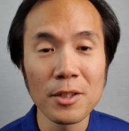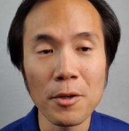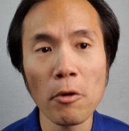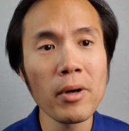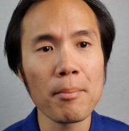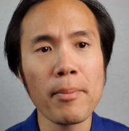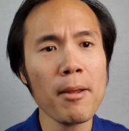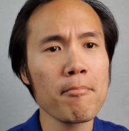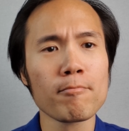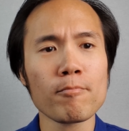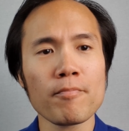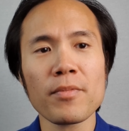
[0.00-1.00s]
Alright, babe.
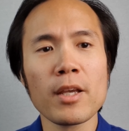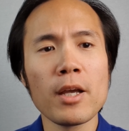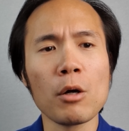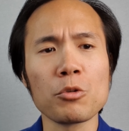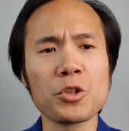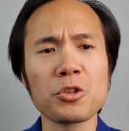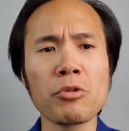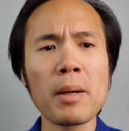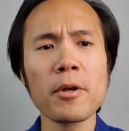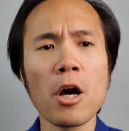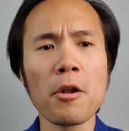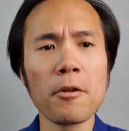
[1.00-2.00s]
I'll just grab a
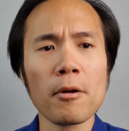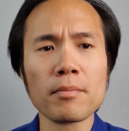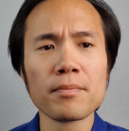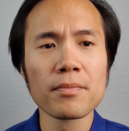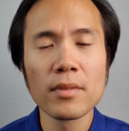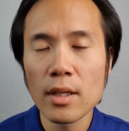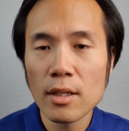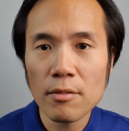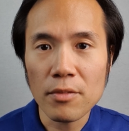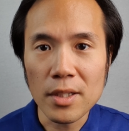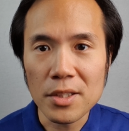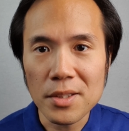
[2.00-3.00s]
condom.
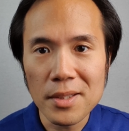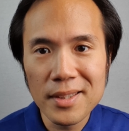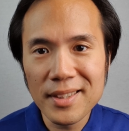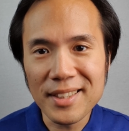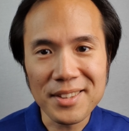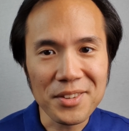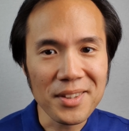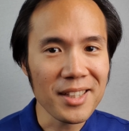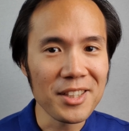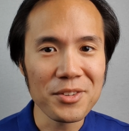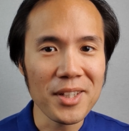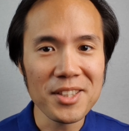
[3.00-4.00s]
Vanessa is already
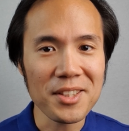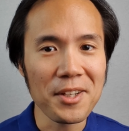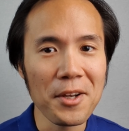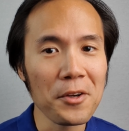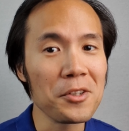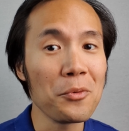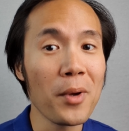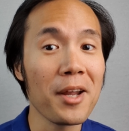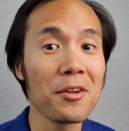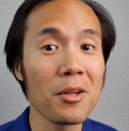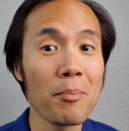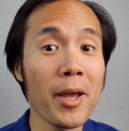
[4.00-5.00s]
undressing on her way
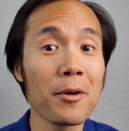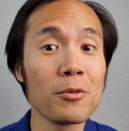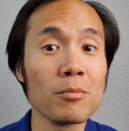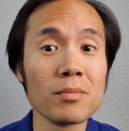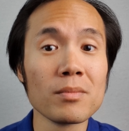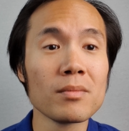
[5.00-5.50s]
to the bedroom.